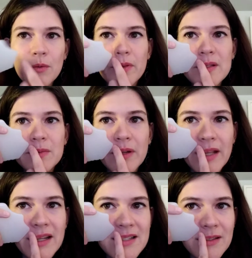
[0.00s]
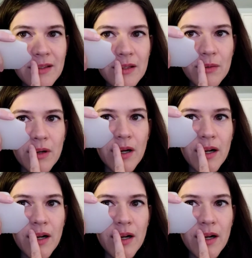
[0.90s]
With this one, actually, you